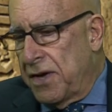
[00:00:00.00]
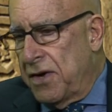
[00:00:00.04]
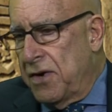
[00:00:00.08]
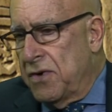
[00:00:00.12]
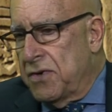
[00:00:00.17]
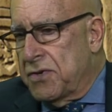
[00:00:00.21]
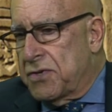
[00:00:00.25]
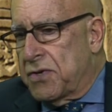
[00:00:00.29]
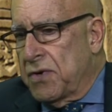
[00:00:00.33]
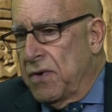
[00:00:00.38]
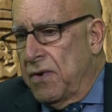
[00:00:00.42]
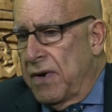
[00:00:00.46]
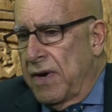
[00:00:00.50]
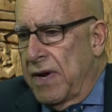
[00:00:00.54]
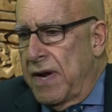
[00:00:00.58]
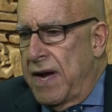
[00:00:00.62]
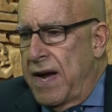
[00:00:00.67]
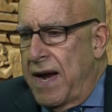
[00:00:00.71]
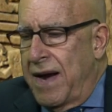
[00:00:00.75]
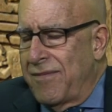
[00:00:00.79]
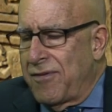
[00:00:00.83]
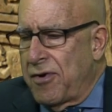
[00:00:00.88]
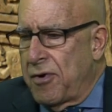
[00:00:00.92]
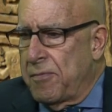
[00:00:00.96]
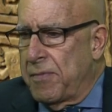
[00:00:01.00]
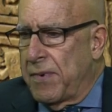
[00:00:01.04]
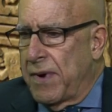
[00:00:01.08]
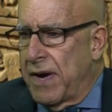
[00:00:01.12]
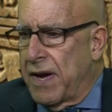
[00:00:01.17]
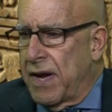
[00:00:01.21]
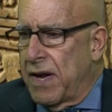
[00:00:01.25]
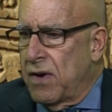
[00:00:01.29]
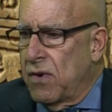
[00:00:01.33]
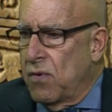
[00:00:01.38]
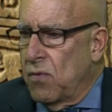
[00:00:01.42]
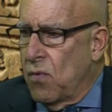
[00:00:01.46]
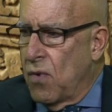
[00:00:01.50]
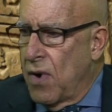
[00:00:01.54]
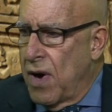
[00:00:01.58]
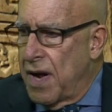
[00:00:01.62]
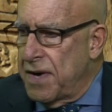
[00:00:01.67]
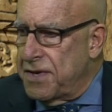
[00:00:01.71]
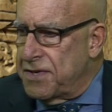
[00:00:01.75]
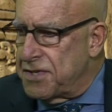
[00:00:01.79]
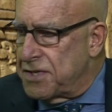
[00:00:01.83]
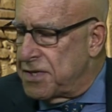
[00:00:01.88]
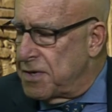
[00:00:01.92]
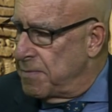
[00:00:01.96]
usual, and everybody who
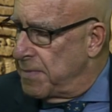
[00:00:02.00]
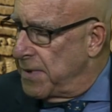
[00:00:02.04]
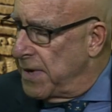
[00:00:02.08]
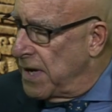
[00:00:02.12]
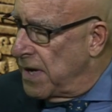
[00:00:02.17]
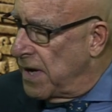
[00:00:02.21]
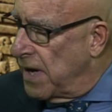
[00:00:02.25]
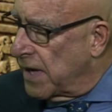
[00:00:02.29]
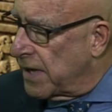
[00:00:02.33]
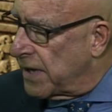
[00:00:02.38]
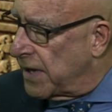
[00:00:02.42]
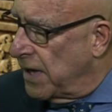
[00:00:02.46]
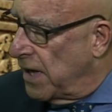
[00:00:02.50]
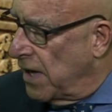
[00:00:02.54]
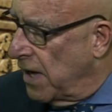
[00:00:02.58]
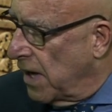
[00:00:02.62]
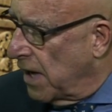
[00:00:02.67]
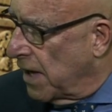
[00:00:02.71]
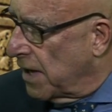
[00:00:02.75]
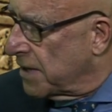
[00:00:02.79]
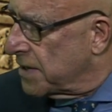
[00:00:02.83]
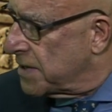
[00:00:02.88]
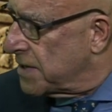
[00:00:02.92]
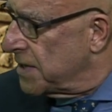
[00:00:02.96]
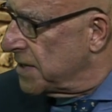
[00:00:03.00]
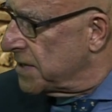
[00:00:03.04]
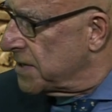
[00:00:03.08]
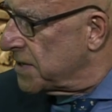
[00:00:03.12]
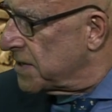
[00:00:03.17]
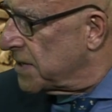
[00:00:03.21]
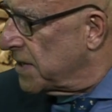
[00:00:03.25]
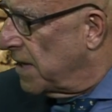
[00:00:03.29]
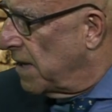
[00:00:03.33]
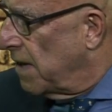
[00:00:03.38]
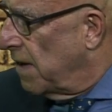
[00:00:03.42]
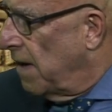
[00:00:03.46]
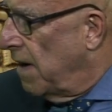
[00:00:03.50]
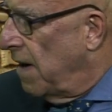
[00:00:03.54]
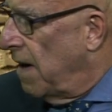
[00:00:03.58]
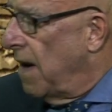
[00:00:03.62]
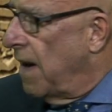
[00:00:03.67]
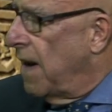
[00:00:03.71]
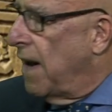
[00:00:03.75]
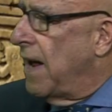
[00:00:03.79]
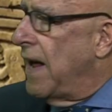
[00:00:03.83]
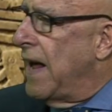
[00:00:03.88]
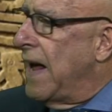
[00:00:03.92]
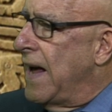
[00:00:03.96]
wants to be an archaeologist should start
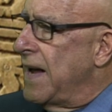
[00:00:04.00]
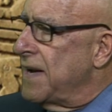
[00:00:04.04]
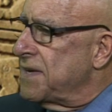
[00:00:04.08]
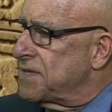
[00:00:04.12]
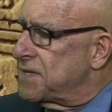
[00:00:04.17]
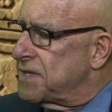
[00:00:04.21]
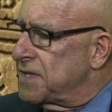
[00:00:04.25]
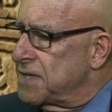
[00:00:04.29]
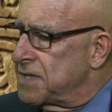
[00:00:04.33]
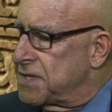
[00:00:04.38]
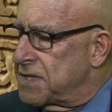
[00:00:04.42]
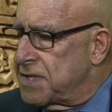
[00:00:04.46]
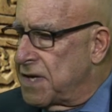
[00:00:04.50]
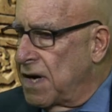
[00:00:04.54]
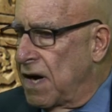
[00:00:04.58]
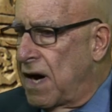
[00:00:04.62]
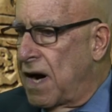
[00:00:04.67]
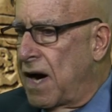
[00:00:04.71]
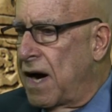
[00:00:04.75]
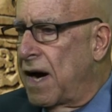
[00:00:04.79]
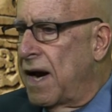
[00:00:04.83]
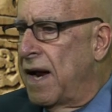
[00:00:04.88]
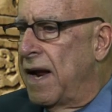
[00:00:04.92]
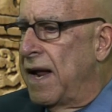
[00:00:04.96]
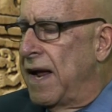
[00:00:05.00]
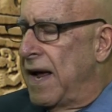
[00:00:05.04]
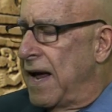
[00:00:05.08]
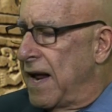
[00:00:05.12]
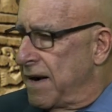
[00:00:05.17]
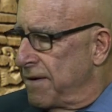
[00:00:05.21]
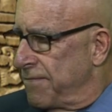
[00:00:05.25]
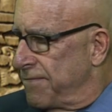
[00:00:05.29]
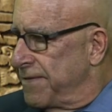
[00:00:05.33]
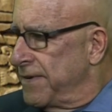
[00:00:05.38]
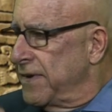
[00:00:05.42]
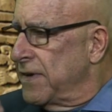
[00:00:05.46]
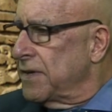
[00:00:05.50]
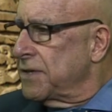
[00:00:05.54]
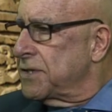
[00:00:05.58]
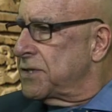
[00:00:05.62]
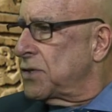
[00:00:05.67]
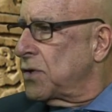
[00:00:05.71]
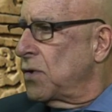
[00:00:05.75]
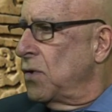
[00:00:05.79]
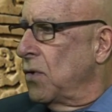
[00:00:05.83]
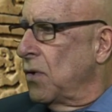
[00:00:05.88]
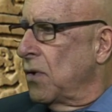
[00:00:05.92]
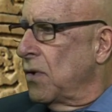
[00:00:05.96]
early. Has to start at a field
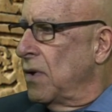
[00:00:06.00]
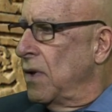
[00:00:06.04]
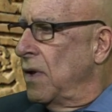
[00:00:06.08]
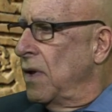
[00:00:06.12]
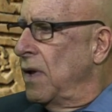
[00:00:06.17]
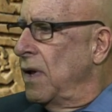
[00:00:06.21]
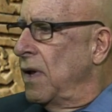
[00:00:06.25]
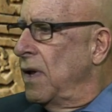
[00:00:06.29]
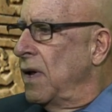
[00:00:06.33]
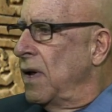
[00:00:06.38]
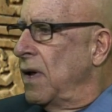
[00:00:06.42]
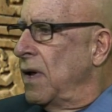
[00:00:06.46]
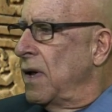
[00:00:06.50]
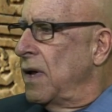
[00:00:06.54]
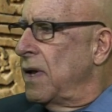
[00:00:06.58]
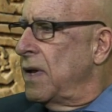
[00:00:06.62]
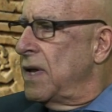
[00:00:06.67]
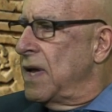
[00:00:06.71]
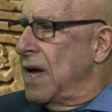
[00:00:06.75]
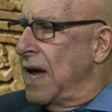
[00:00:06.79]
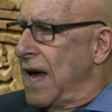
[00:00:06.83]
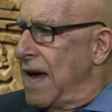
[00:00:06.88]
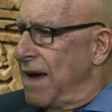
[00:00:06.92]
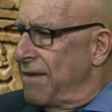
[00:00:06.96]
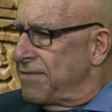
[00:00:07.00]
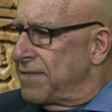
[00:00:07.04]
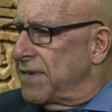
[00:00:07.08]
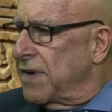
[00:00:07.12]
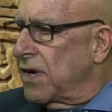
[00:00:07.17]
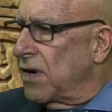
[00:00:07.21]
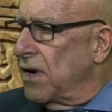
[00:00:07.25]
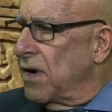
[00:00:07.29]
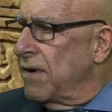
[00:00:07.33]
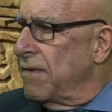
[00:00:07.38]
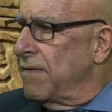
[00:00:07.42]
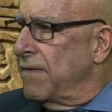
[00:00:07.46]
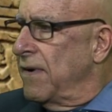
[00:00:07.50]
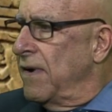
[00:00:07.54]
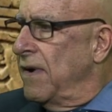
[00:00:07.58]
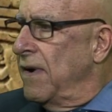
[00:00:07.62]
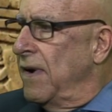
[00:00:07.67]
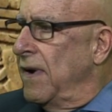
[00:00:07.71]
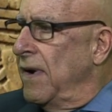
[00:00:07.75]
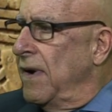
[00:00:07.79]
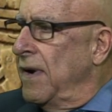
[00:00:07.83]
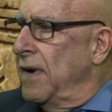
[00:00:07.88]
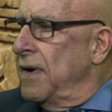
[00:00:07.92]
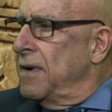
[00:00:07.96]
school. Really? Tell me why that is.